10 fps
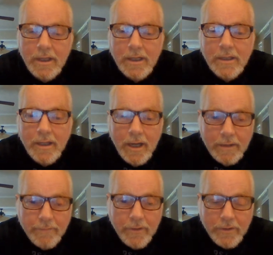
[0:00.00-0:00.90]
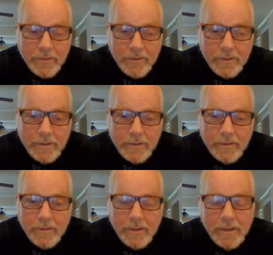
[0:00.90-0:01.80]
He died for our
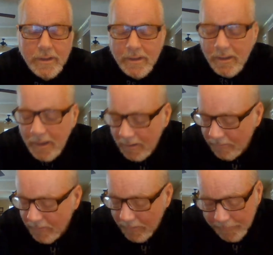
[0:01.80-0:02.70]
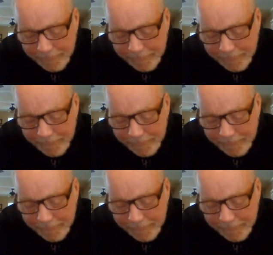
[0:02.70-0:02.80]
sins. He didn't have to.